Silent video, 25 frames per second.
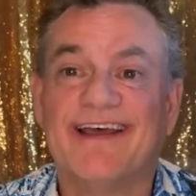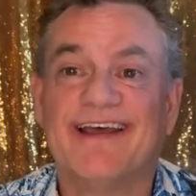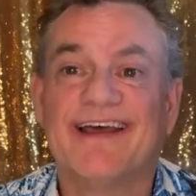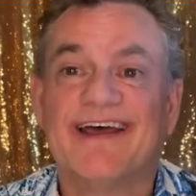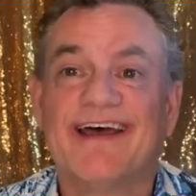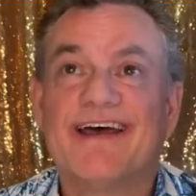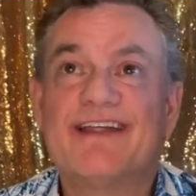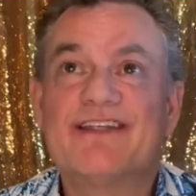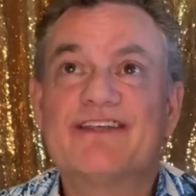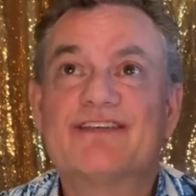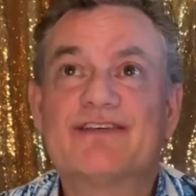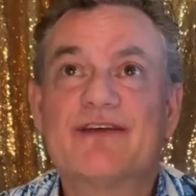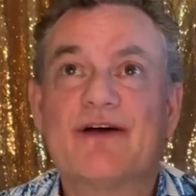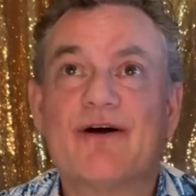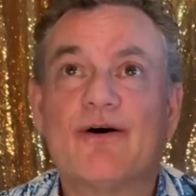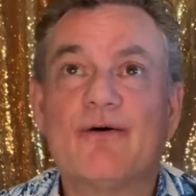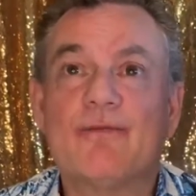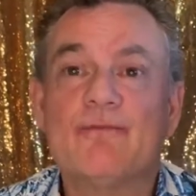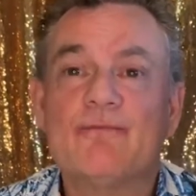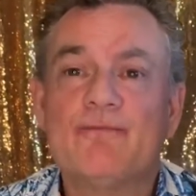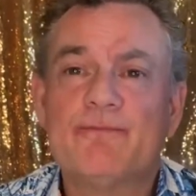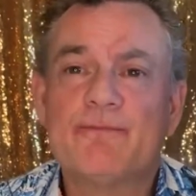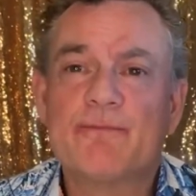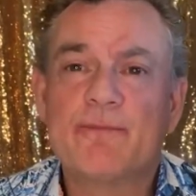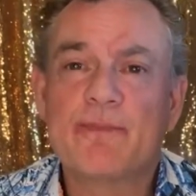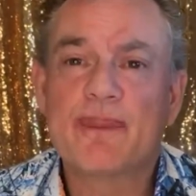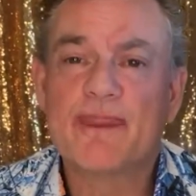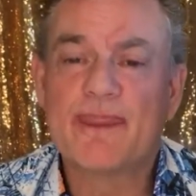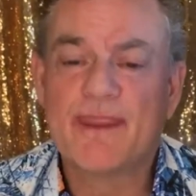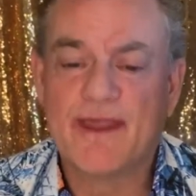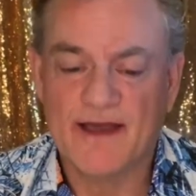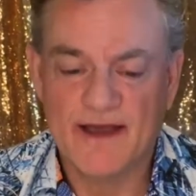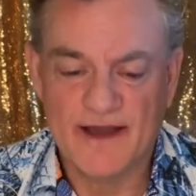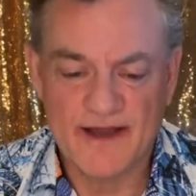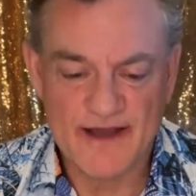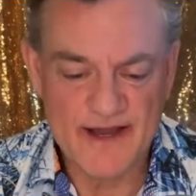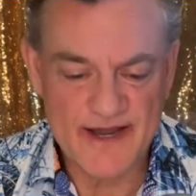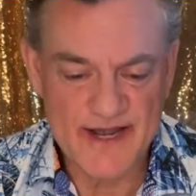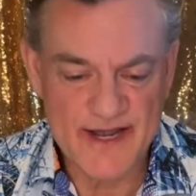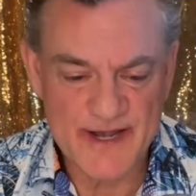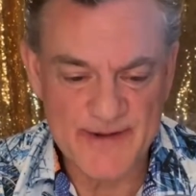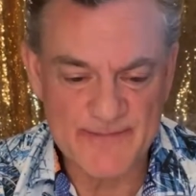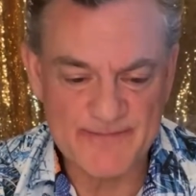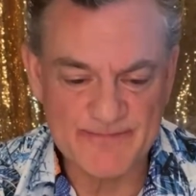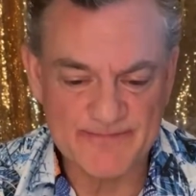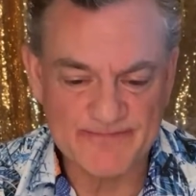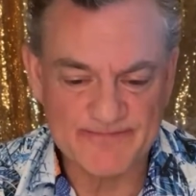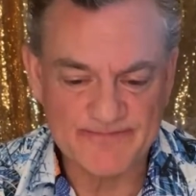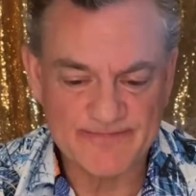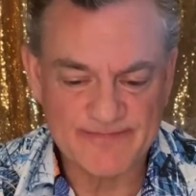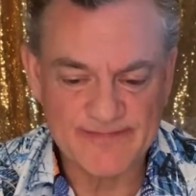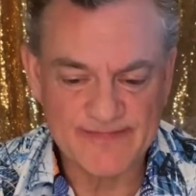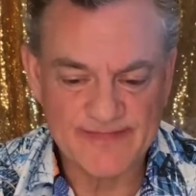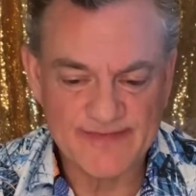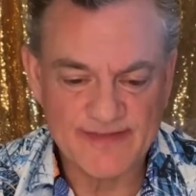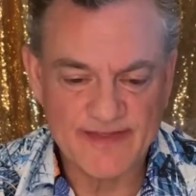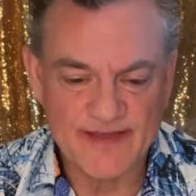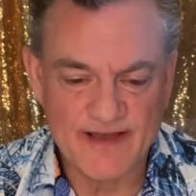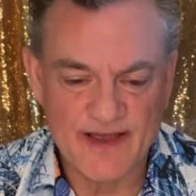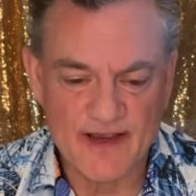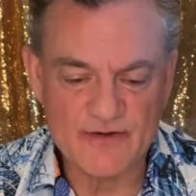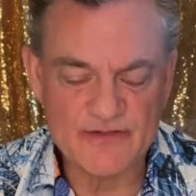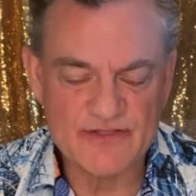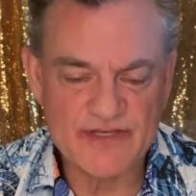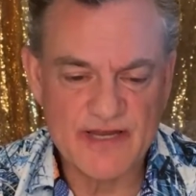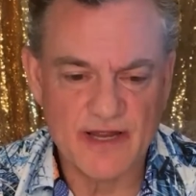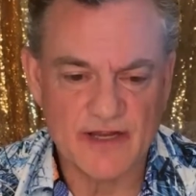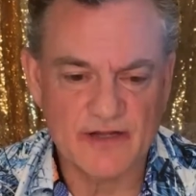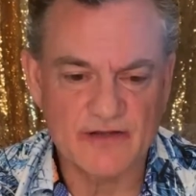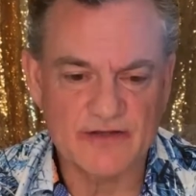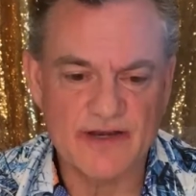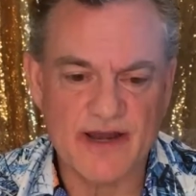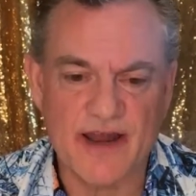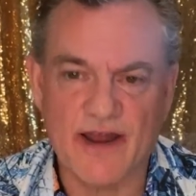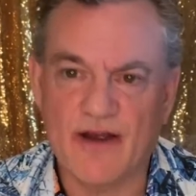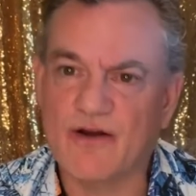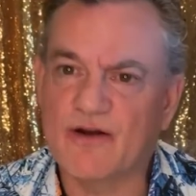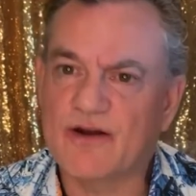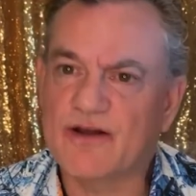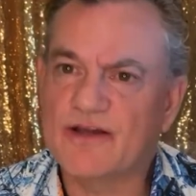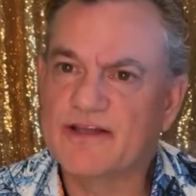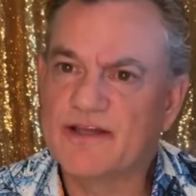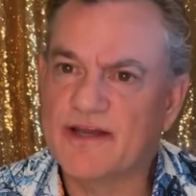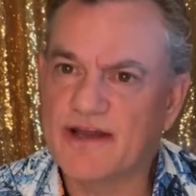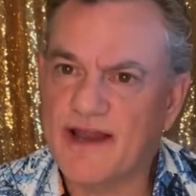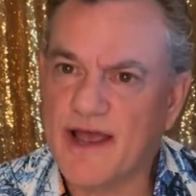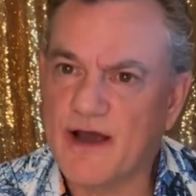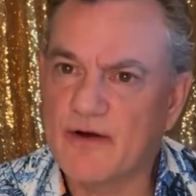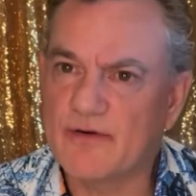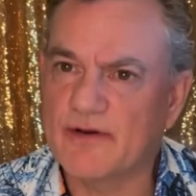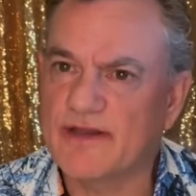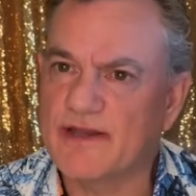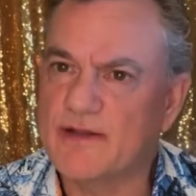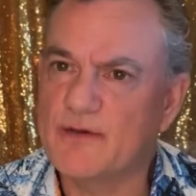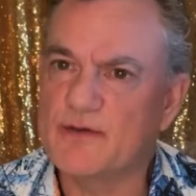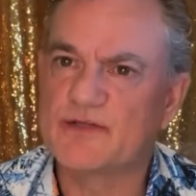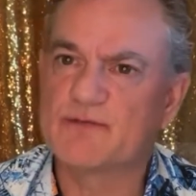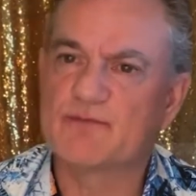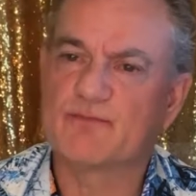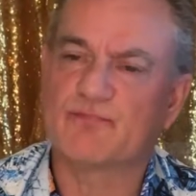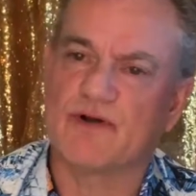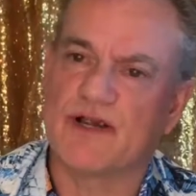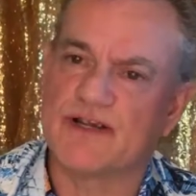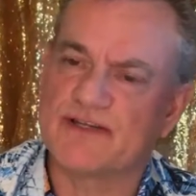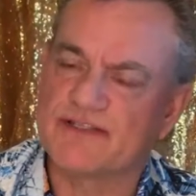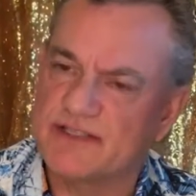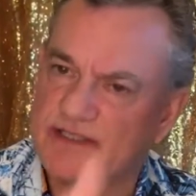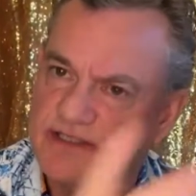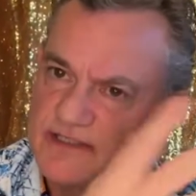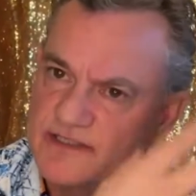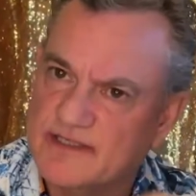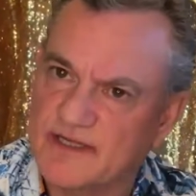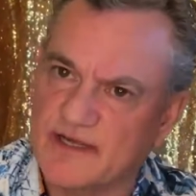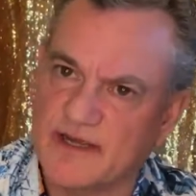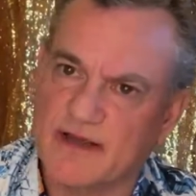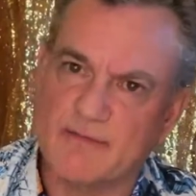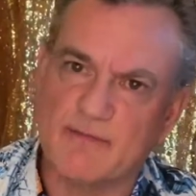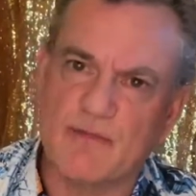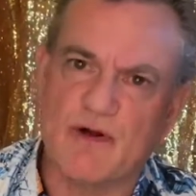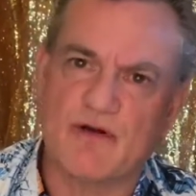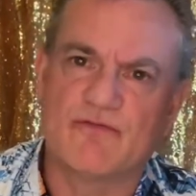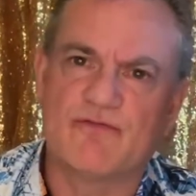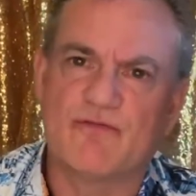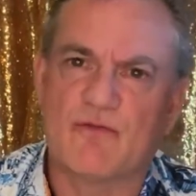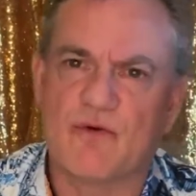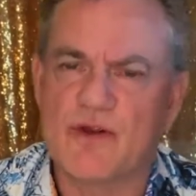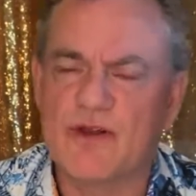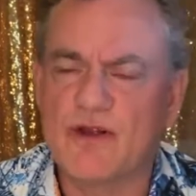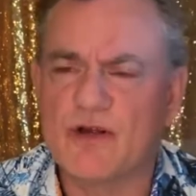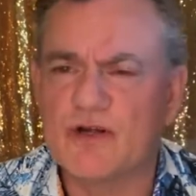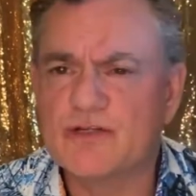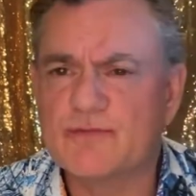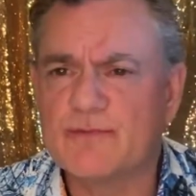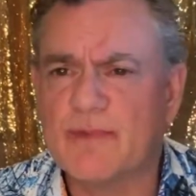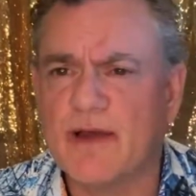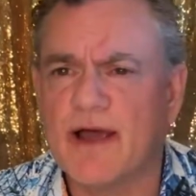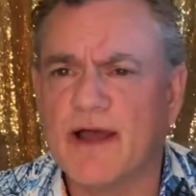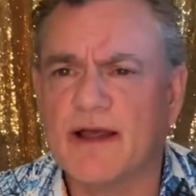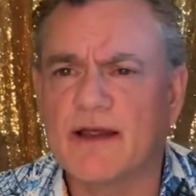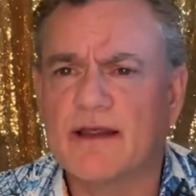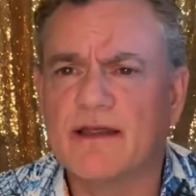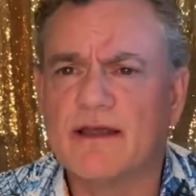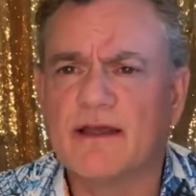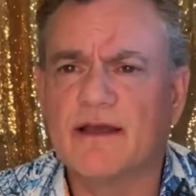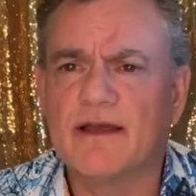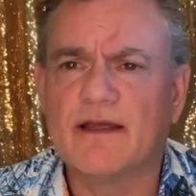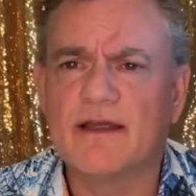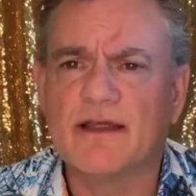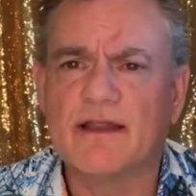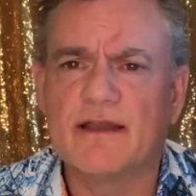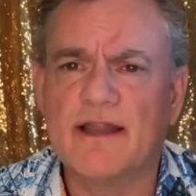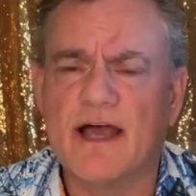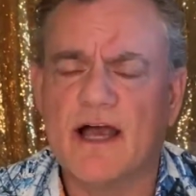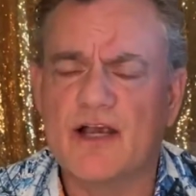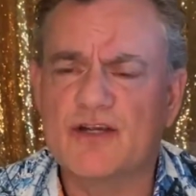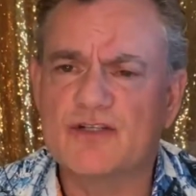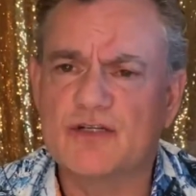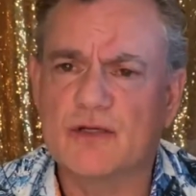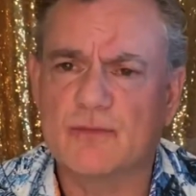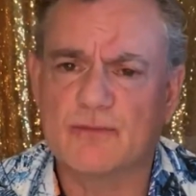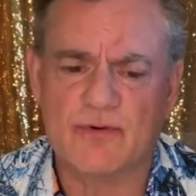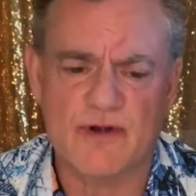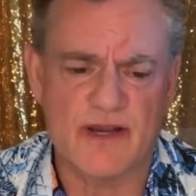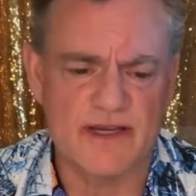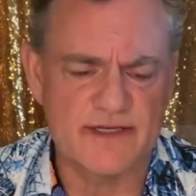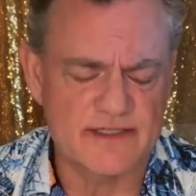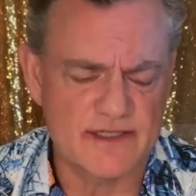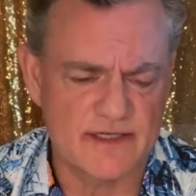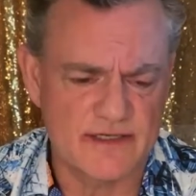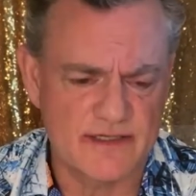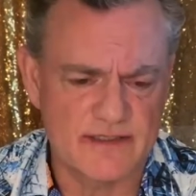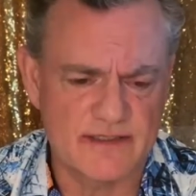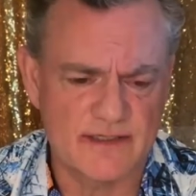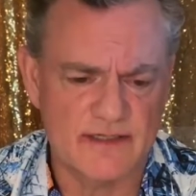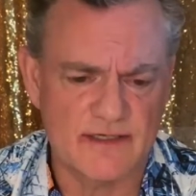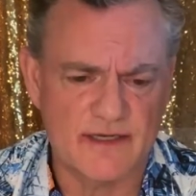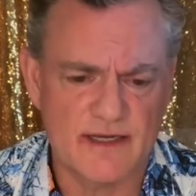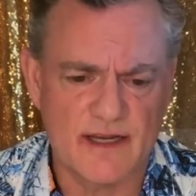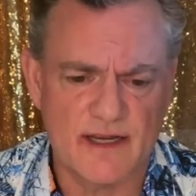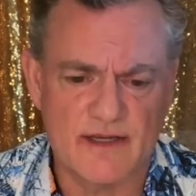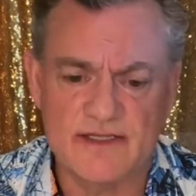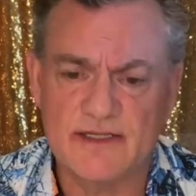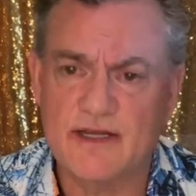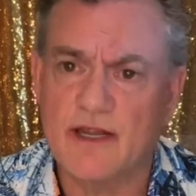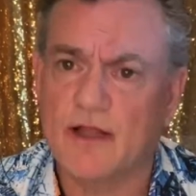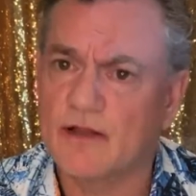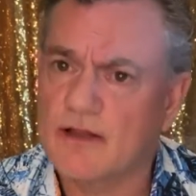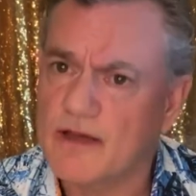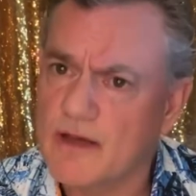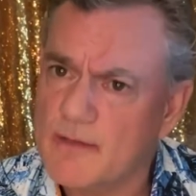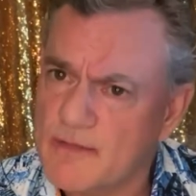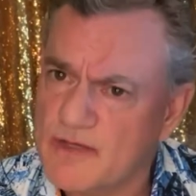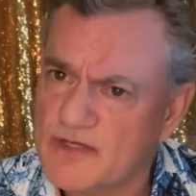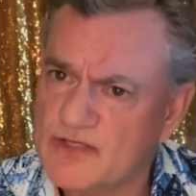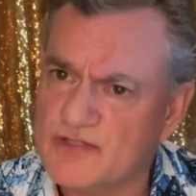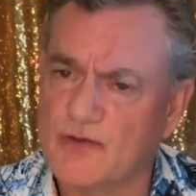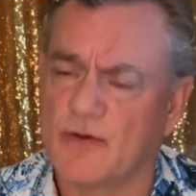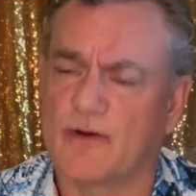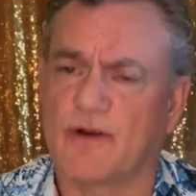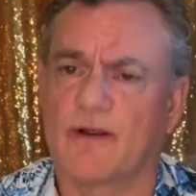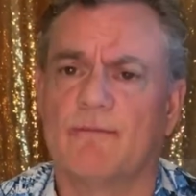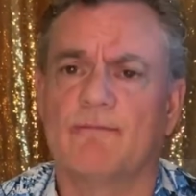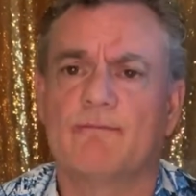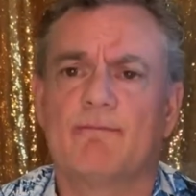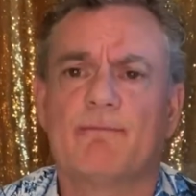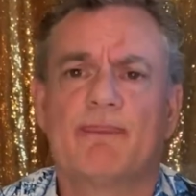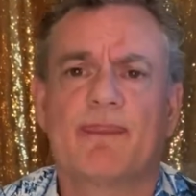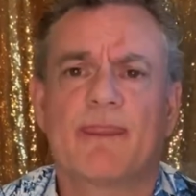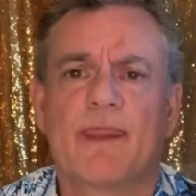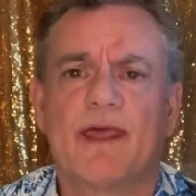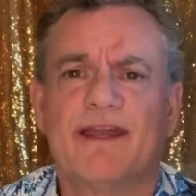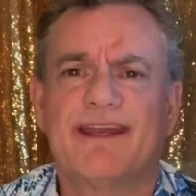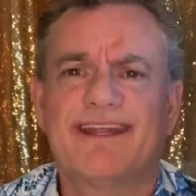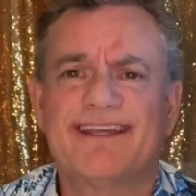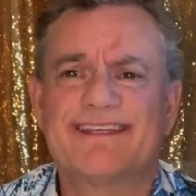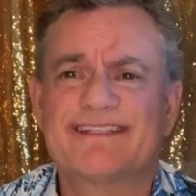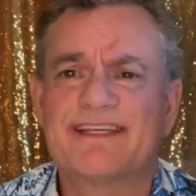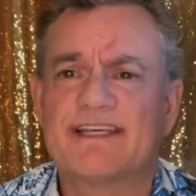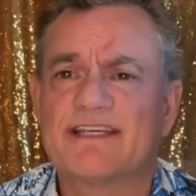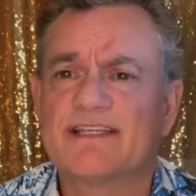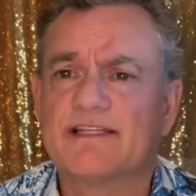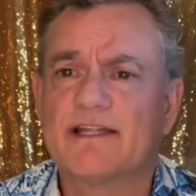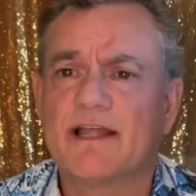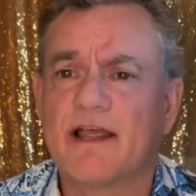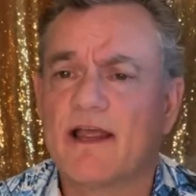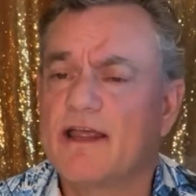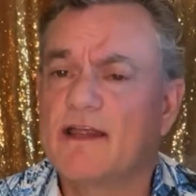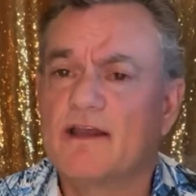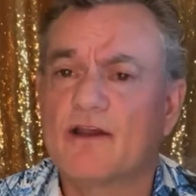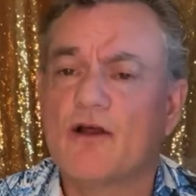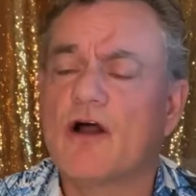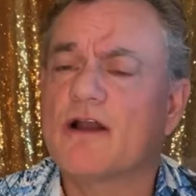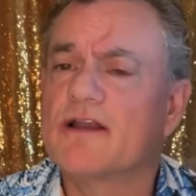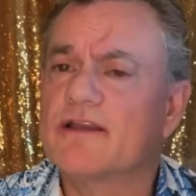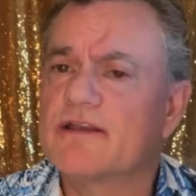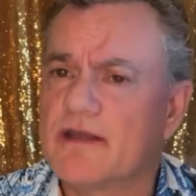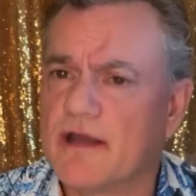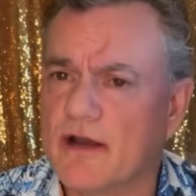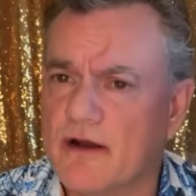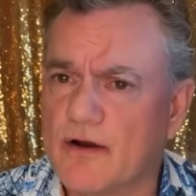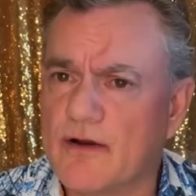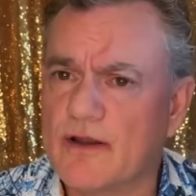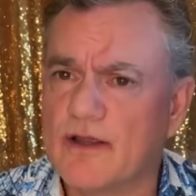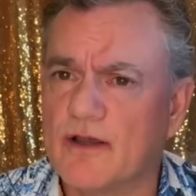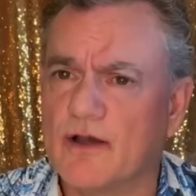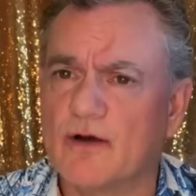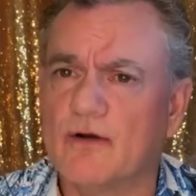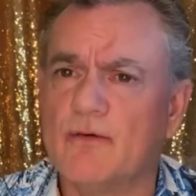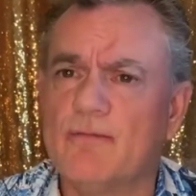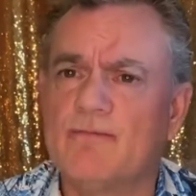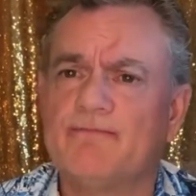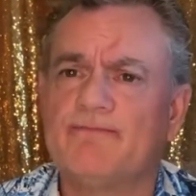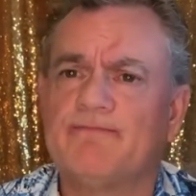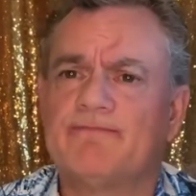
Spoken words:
And so um, I was telling Eric Denoud, and he was president about 4 years back, national president, and I was telling him the story. And he says, in Ontario,